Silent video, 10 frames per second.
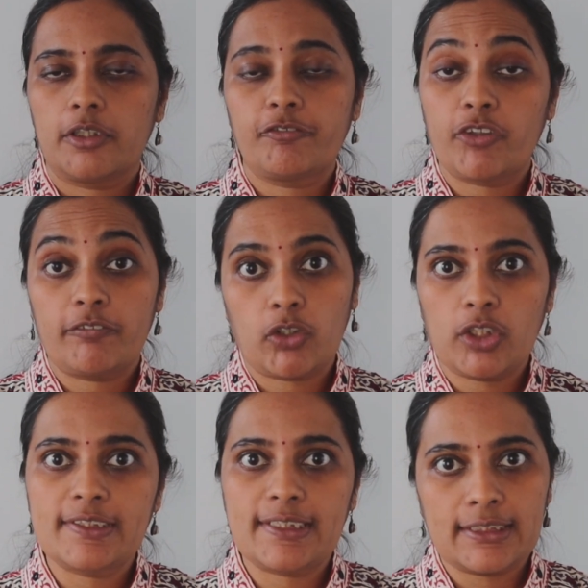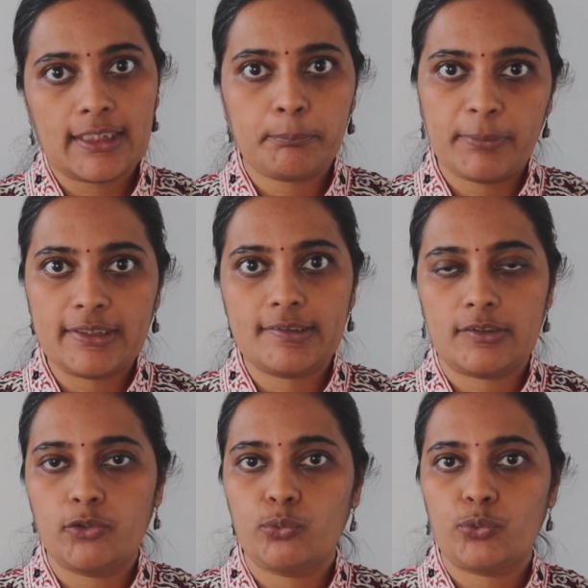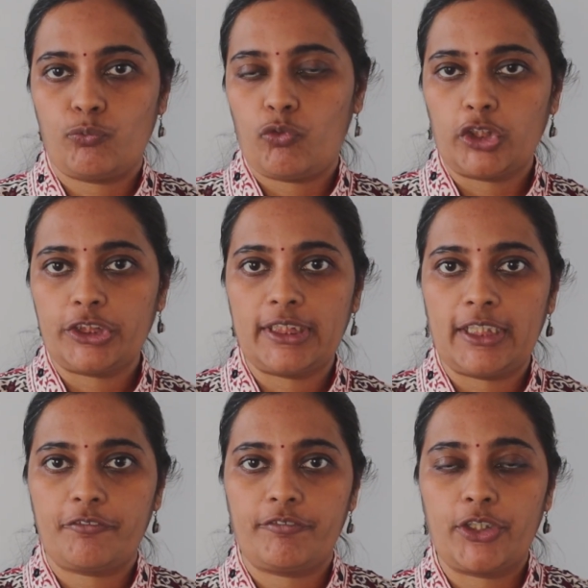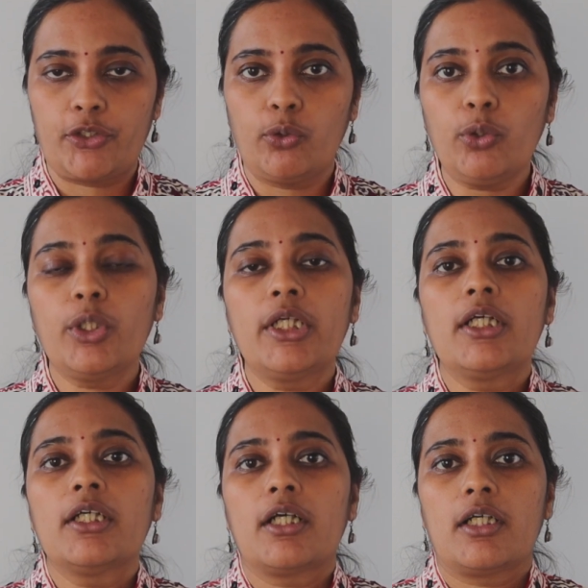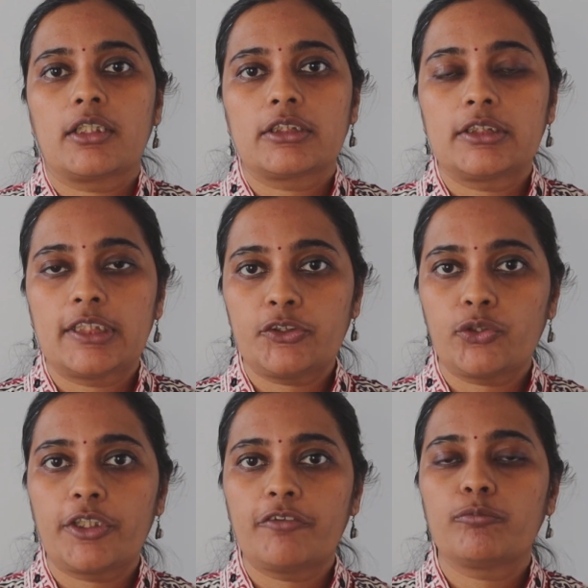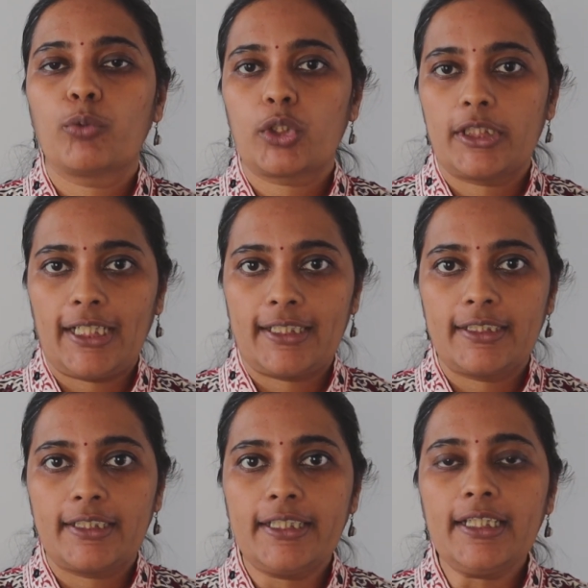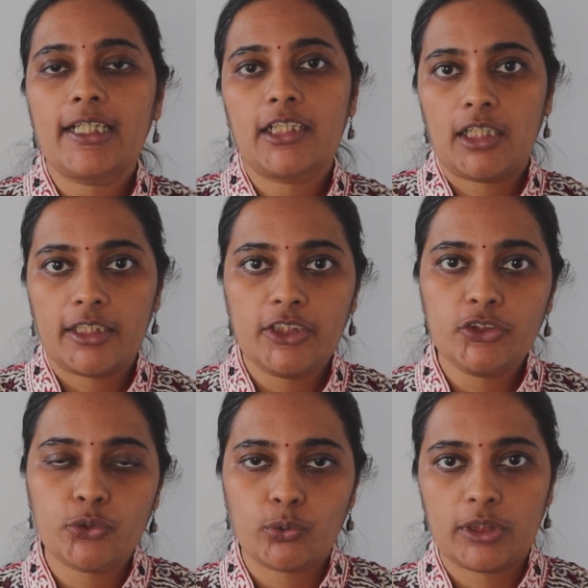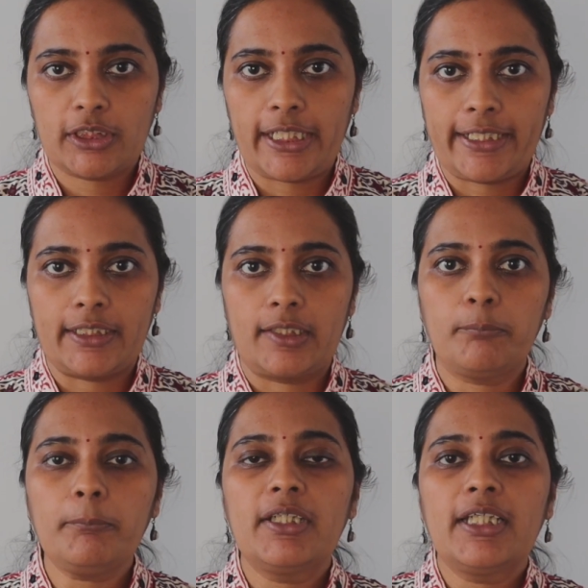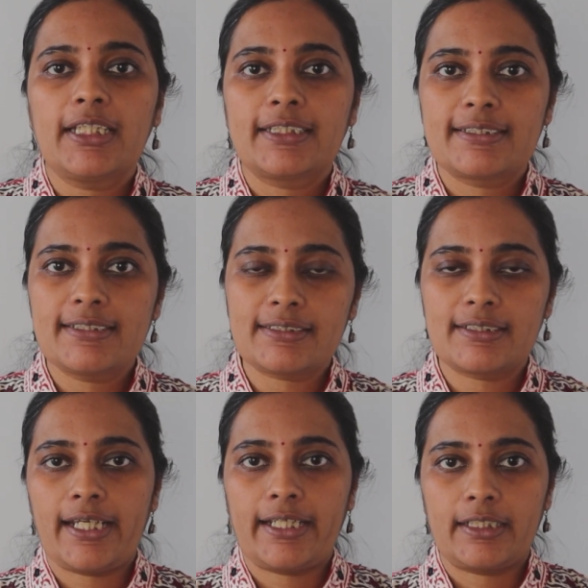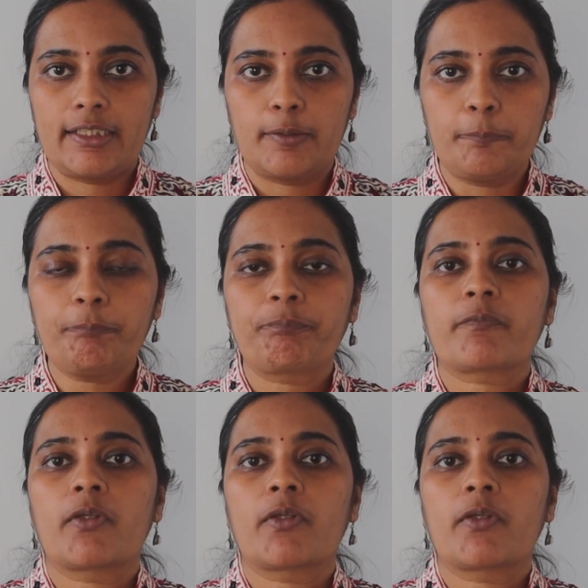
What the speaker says: if you have not seen that, please do watch that video. Just to give more clarity, I'll again show the diagram. In this diagram,